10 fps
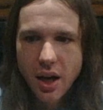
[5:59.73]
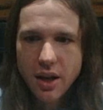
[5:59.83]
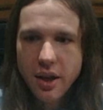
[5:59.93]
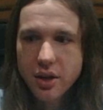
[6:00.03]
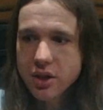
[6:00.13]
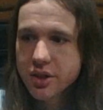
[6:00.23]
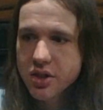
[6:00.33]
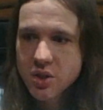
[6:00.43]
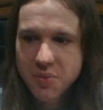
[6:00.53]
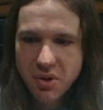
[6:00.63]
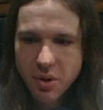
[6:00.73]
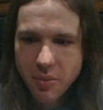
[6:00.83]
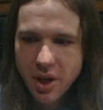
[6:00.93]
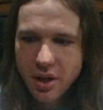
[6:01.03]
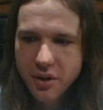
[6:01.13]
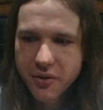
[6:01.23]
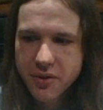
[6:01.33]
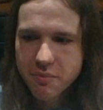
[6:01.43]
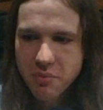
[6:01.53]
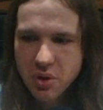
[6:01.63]
I liked all the spirit battles,
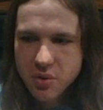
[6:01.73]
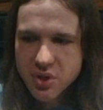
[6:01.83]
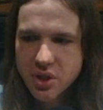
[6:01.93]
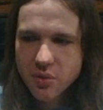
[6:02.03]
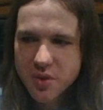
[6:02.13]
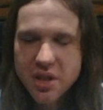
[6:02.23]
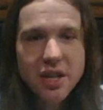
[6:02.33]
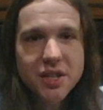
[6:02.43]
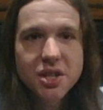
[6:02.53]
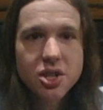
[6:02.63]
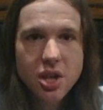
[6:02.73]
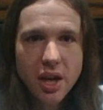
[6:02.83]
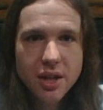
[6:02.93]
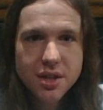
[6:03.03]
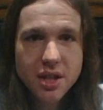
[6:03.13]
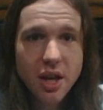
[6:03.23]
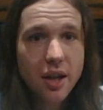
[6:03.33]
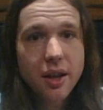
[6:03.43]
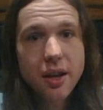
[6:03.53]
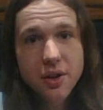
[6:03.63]
the music was nice and jazzy.
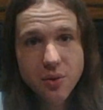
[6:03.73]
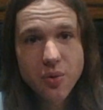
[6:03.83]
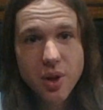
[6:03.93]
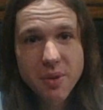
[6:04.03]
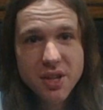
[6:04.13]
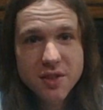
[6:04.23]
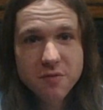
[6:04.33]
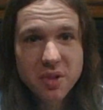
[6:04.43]
I liked the remix of